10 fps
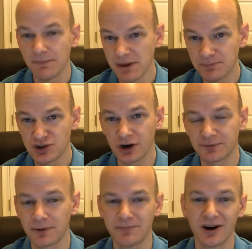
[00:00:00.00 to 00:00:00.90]
Now be sure
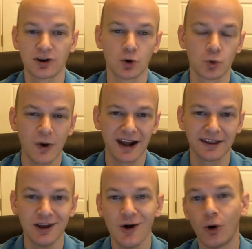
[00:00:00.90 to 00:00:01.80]
it's prepared
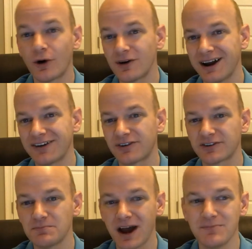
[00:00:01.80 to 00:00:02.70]
correctly or your
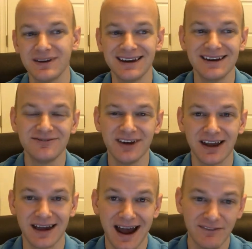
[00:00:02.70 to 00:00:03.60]
efforts might be in
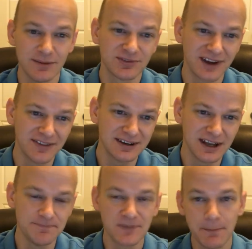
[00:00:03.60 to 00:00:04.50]
vain. Have them sign the
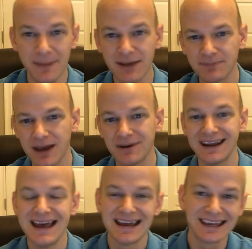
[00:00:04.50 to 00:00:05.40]
deed, make
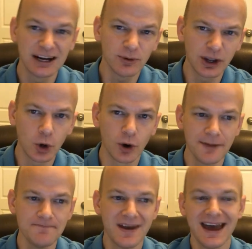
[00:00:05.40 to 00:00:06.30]
payment, get it
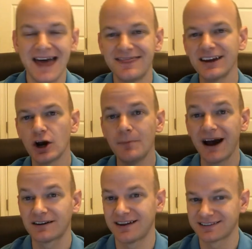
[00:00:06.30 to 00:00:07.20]
recorded, and then go
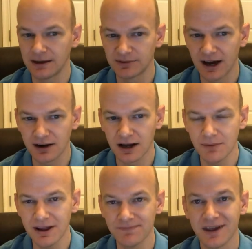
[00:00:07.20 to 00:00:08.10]
back to that same title
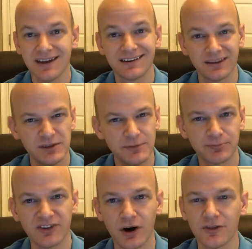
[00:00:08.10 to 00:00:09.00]
company, tell them you
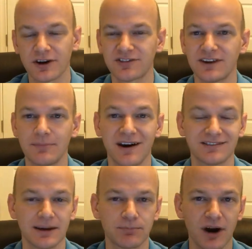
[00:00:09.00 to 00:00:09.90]
followed their
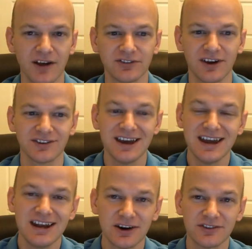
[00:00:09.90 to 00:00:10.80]
step-by-step process.
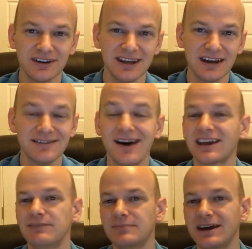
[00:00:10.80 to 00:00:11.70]
Here's the deed,
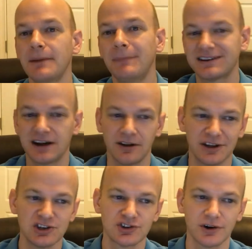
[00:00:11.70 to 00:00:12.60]
now give me my
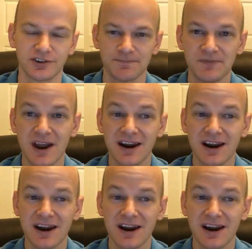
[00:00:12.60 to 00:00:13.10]
title insurance.